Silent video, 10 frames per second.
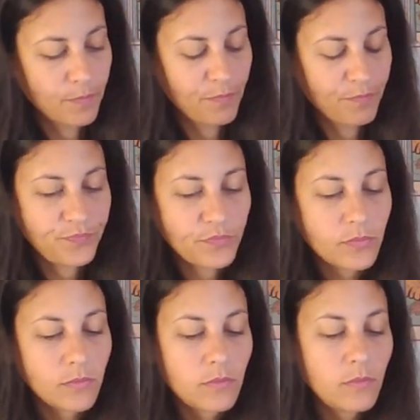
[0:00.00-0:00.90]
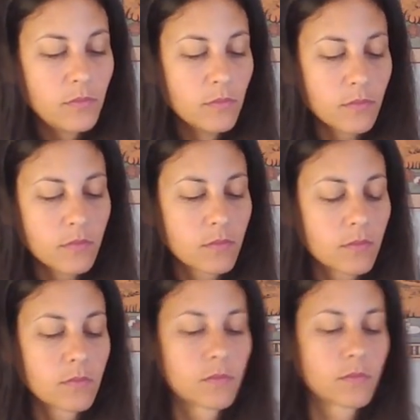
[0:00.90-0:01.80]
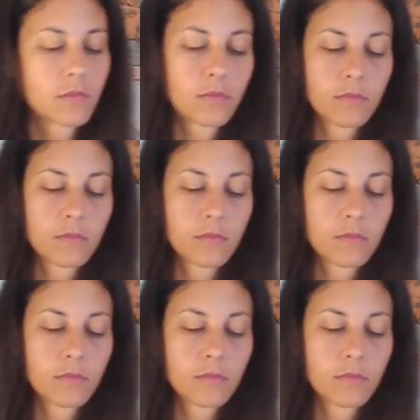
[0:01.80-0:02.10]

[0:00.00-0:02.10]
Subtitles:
[no speech]